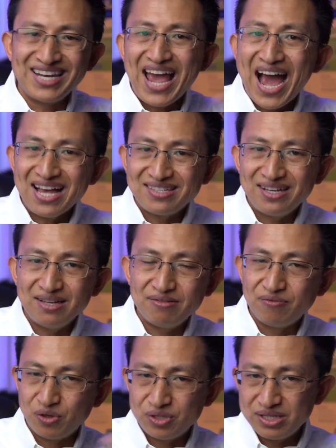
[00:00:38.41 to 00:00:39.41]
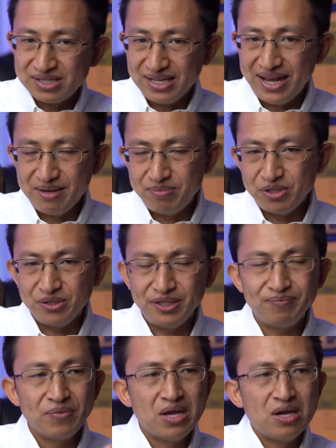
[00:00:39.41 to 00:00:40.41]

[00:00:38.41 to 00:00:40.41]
an asset versus a liability.